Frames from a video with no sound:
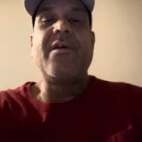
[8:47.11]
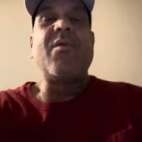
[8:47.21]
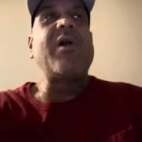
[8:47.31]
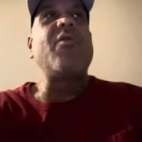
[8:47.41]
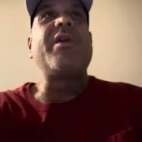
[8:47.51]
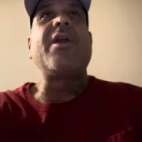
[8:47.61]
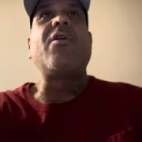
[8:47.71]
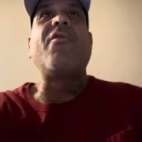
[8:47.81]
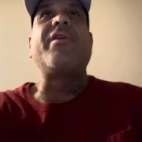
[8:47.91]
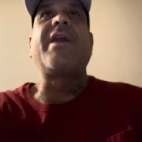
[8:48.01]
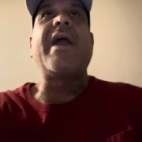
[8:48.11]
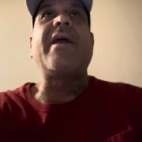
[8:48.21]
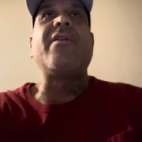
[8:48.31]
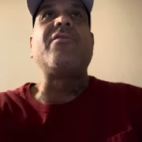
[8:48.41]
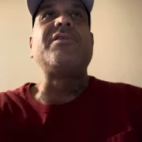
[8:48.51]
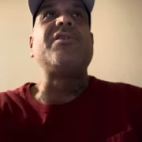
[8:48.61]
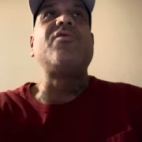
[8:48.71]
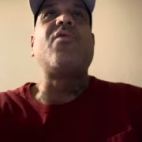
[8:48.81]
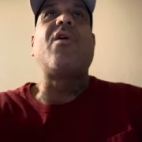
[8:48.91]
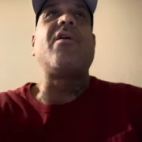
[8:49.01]
Why go kick over candles and
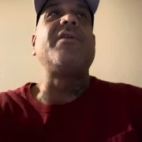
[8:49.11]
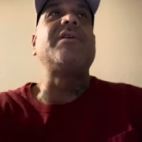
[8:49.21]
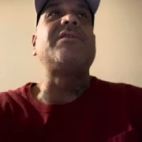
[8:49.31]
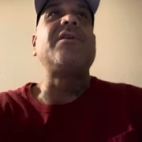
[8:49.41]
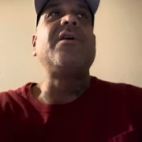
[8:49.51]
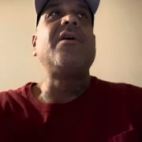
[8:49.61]
do all this